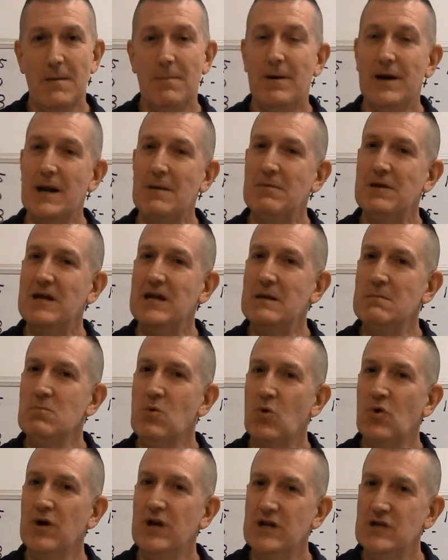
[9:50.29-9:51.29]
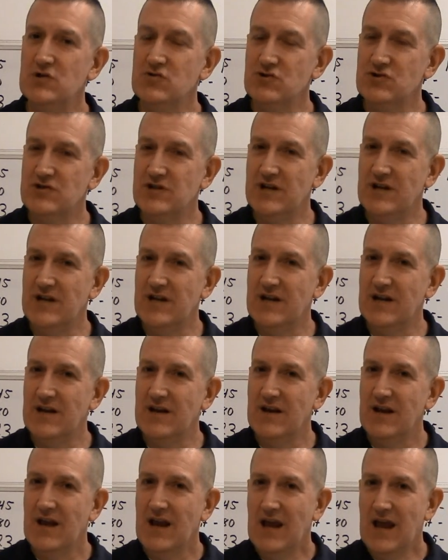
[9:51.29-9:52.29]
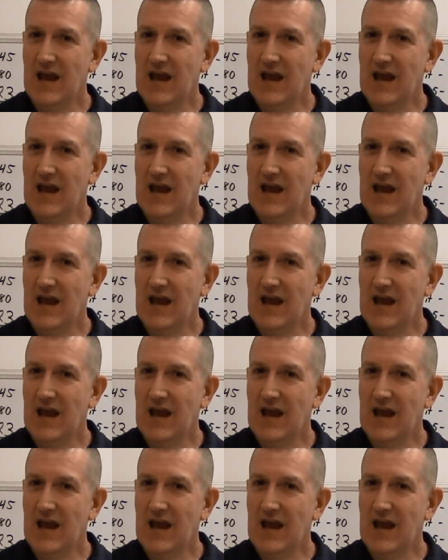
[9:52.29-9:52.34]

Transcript: but I'm getting more interested in it